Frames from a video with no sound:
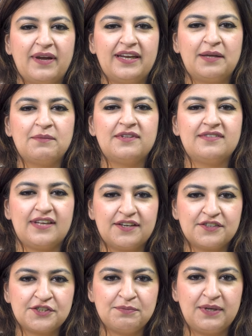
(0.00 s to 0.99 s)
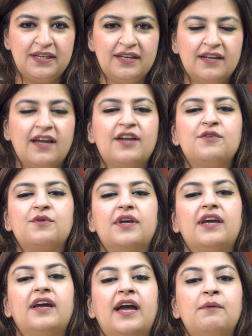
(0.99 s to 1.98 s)
my name is Sahir Rashmeen and
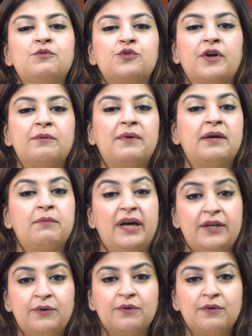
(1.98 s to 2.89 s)
today I am joined by my